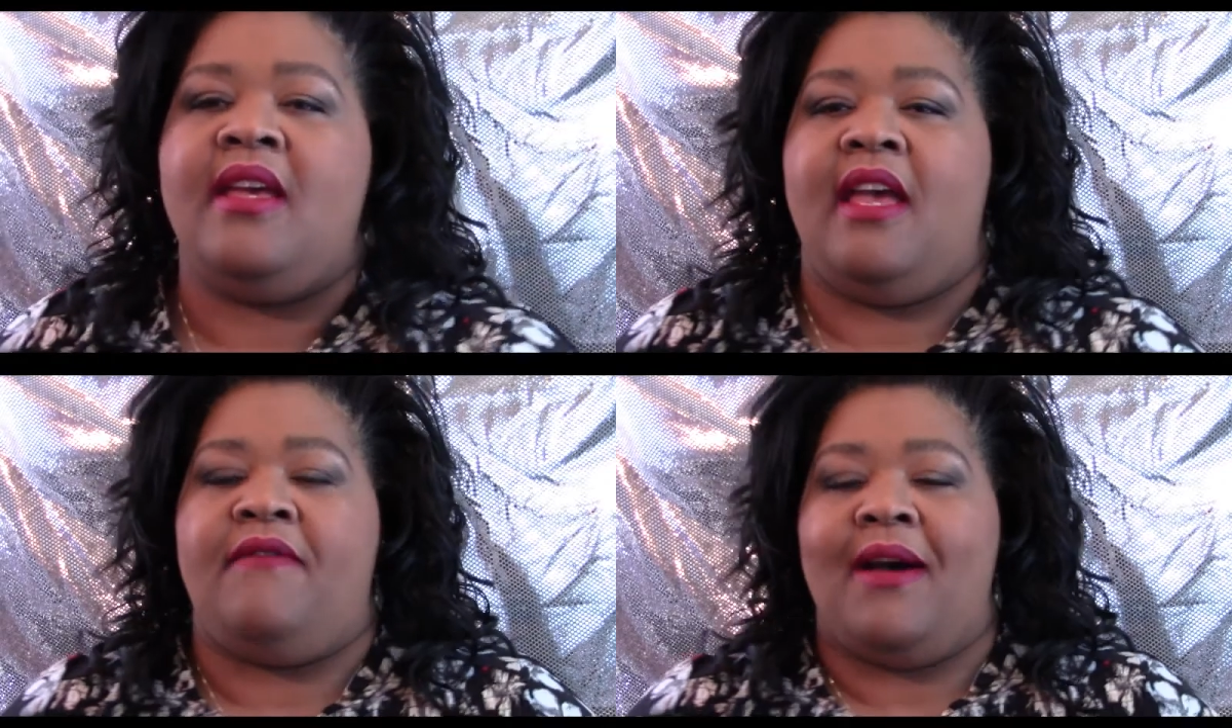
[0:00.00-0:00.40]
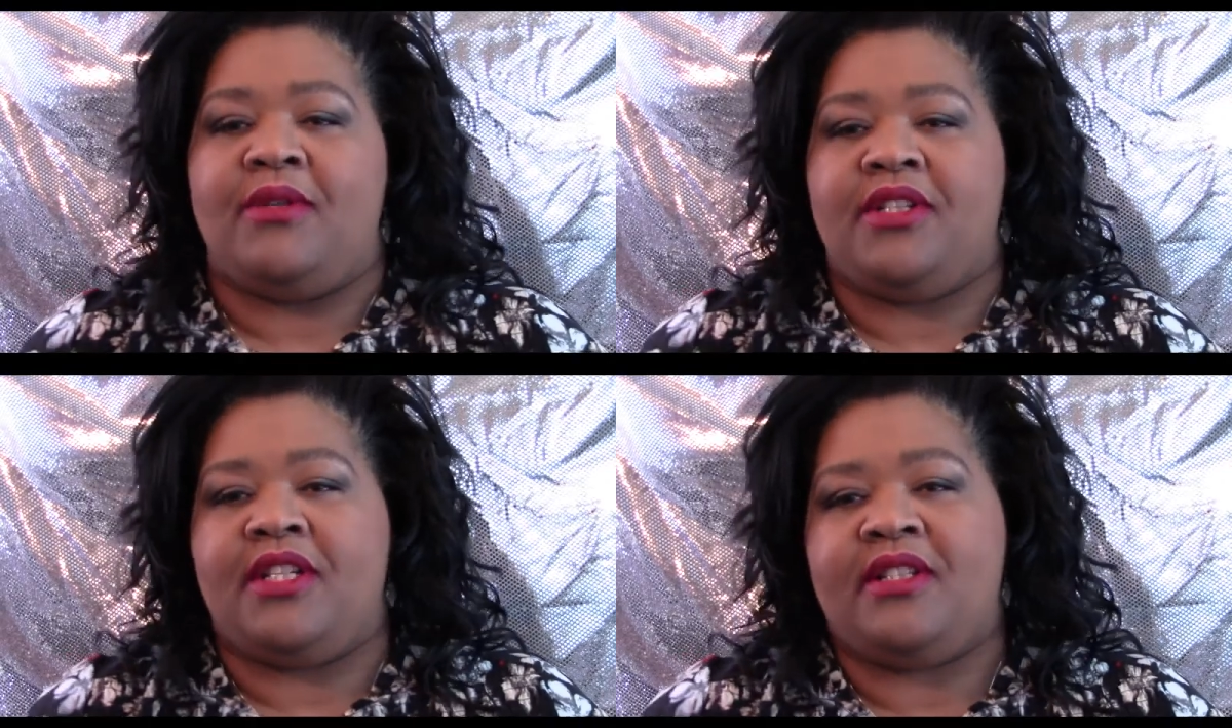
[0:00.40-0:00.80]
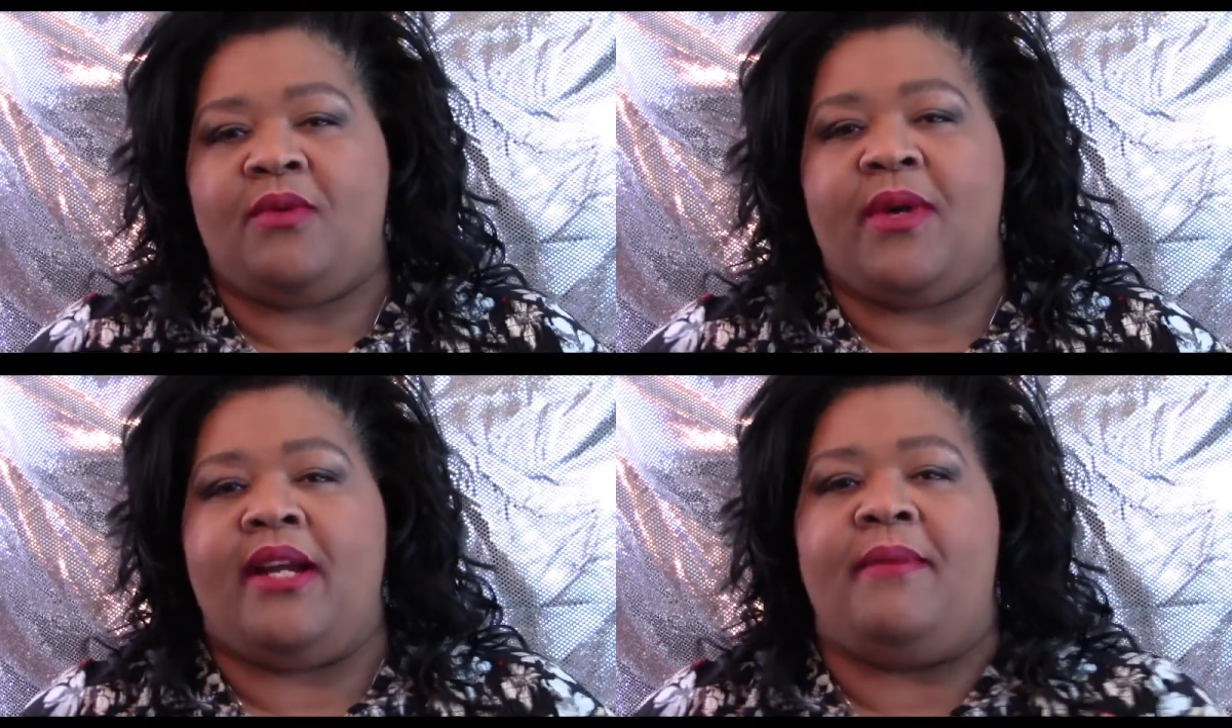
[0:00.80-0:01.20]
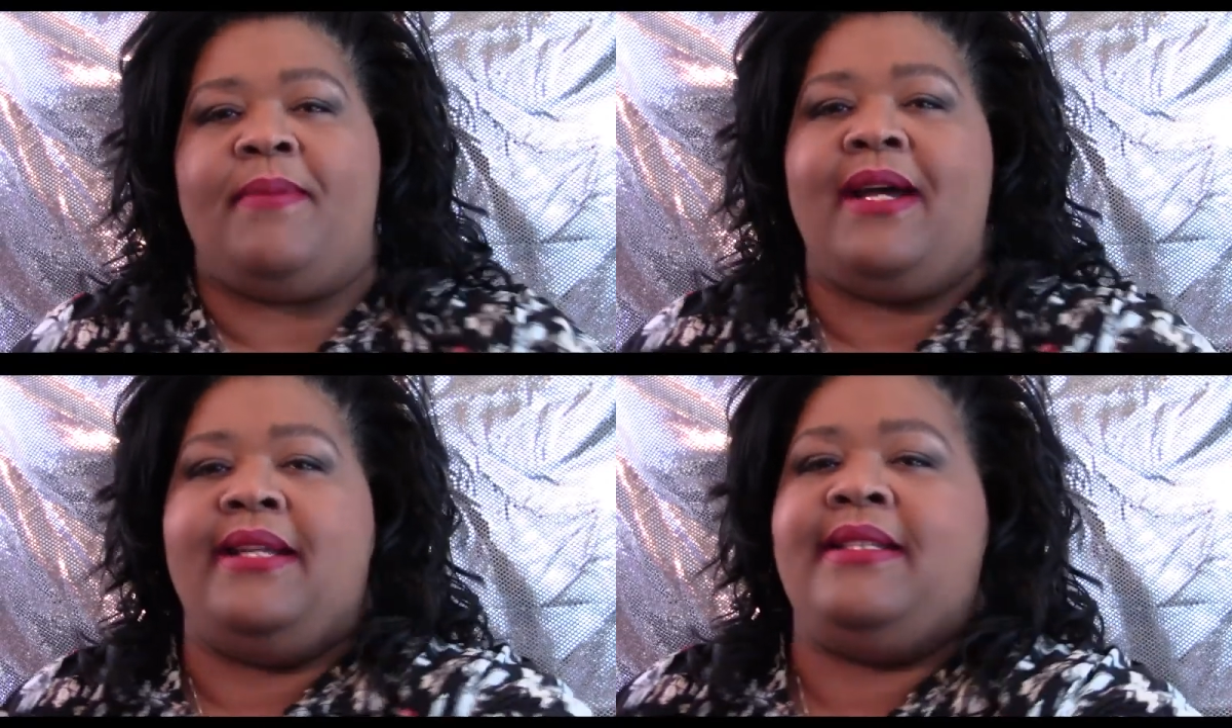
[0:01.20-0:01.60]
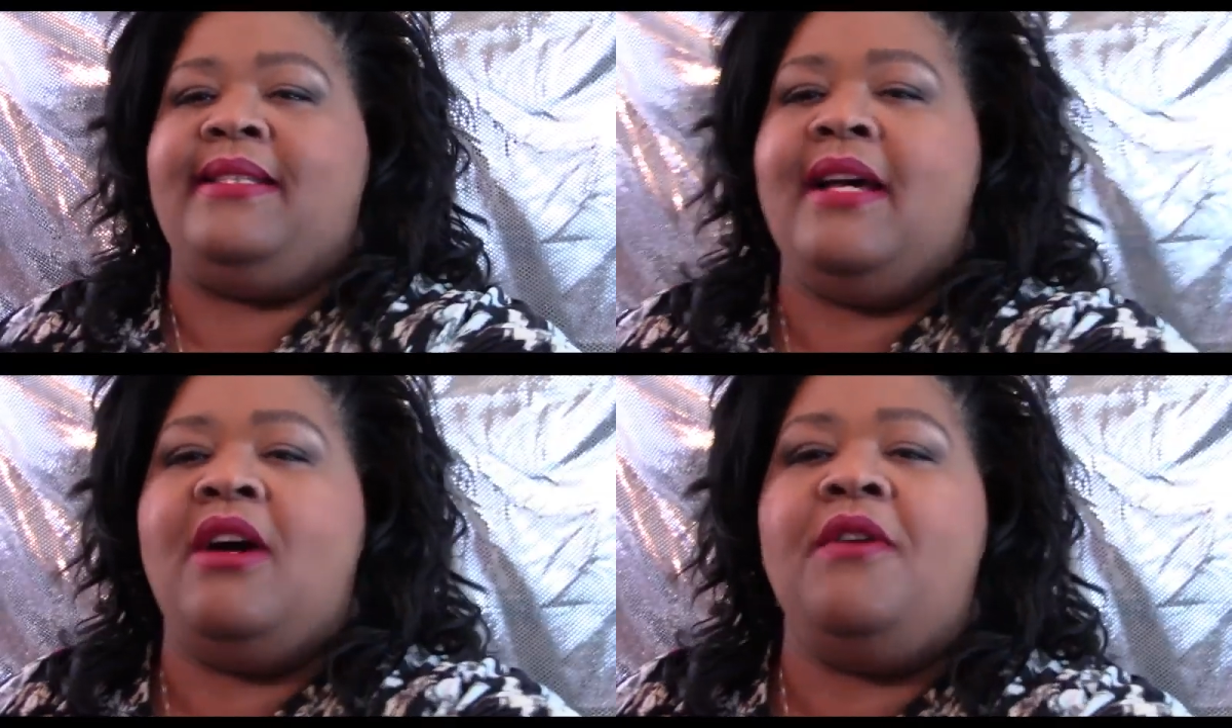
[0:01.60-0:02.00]
it by
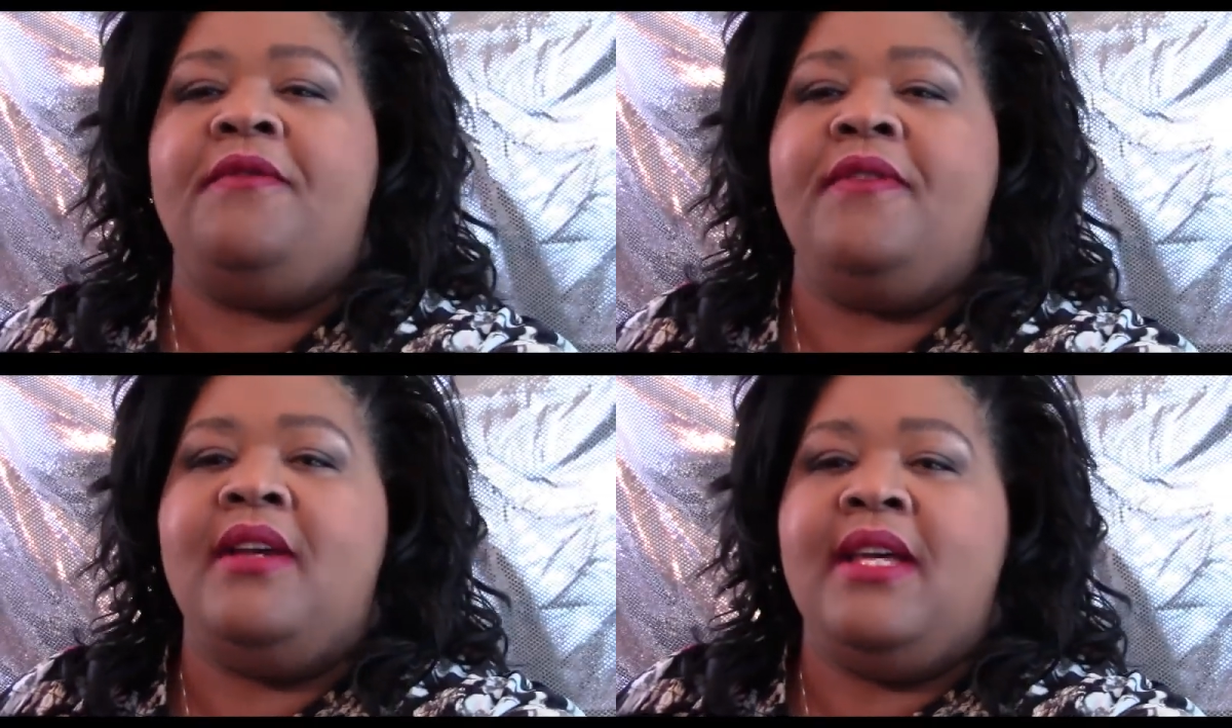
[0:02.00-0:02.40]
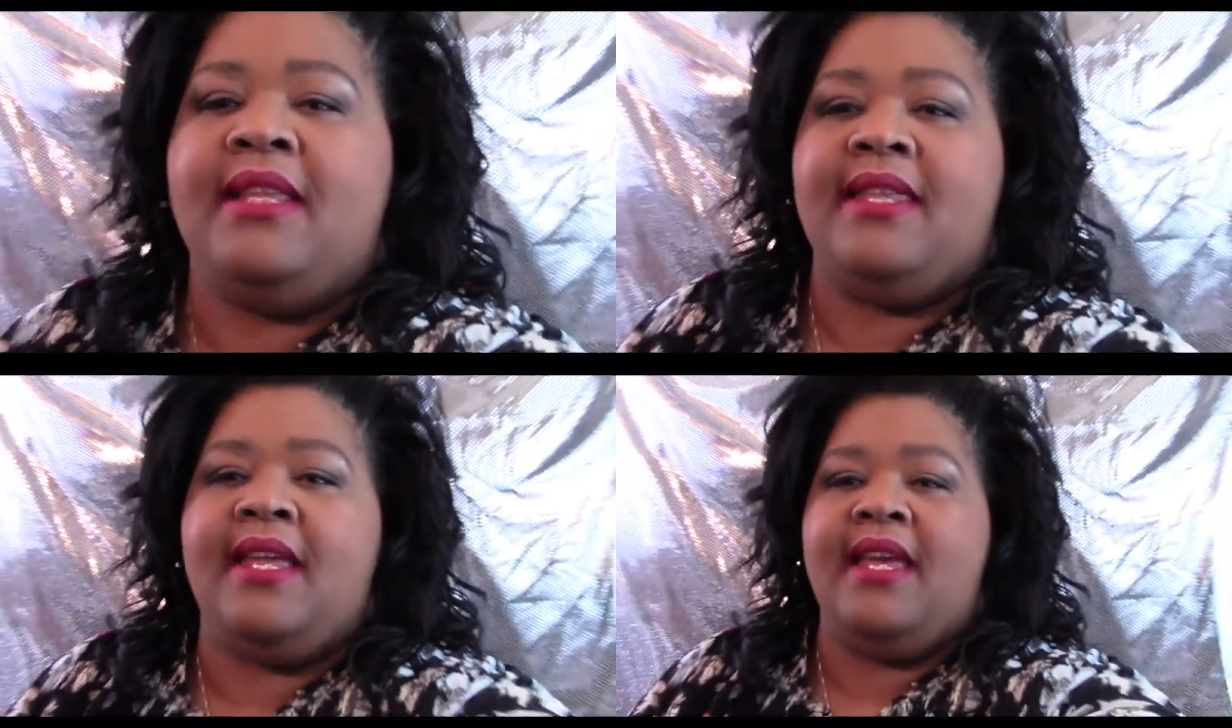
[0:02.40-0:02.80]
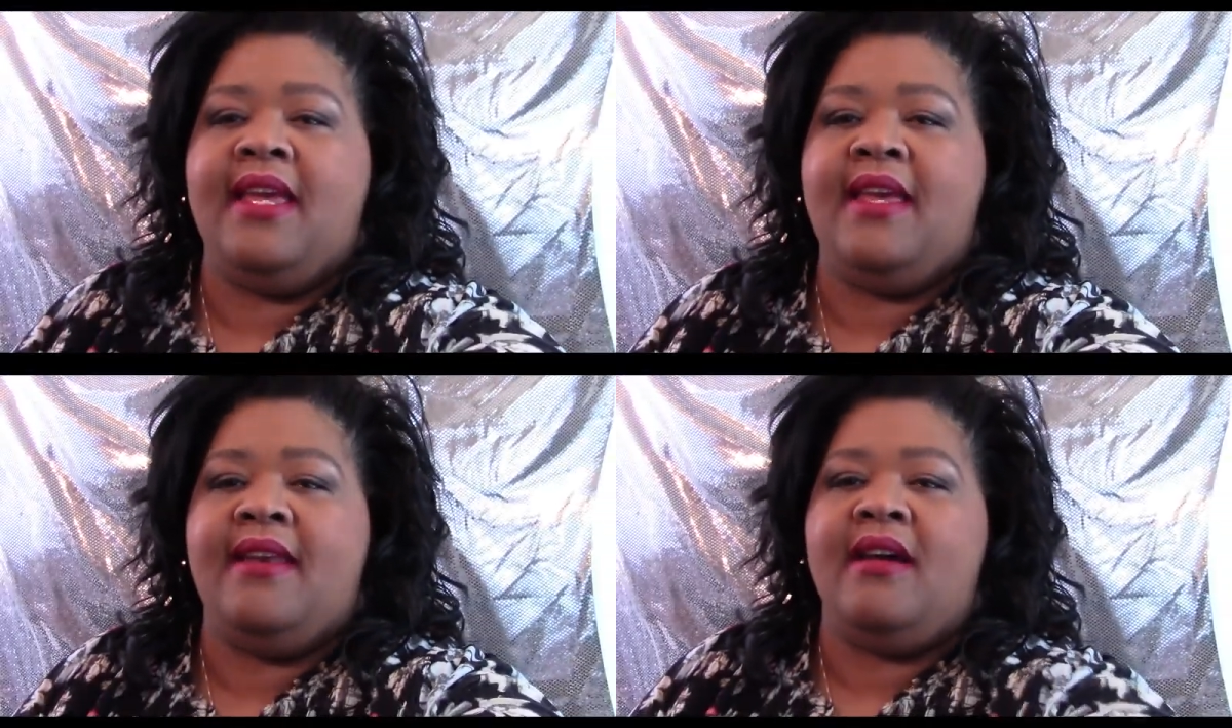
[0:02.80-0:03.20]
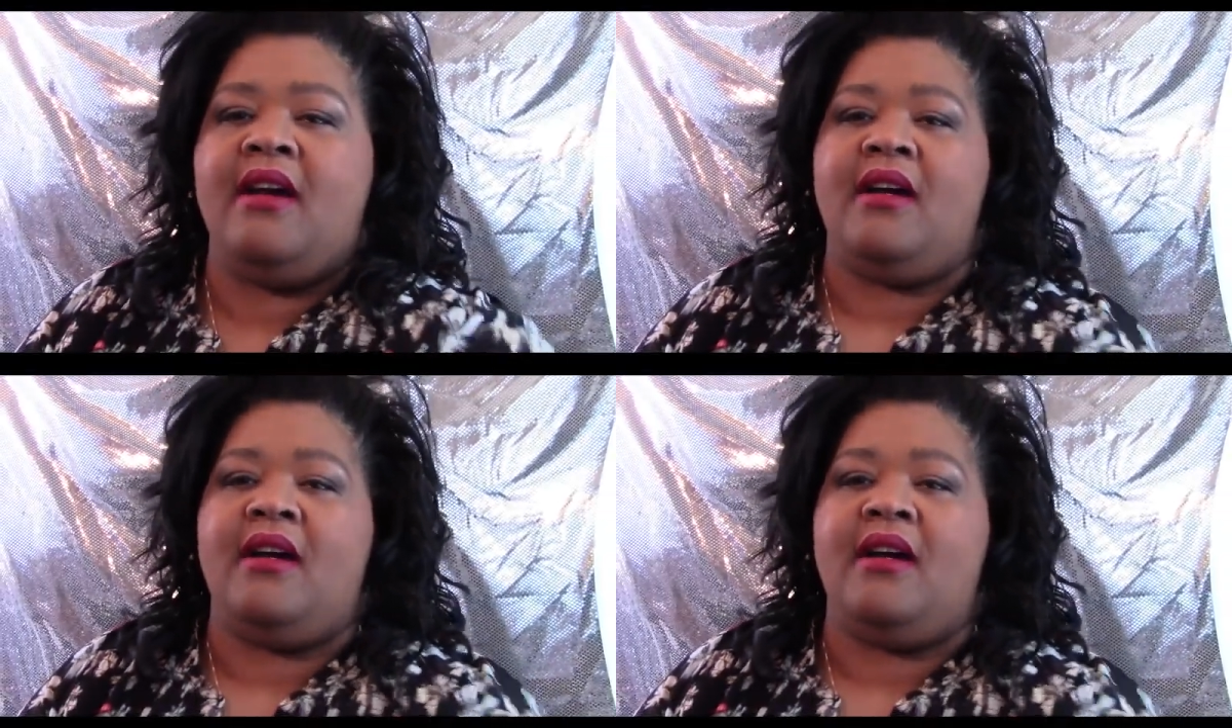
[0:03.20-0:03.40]
itself, then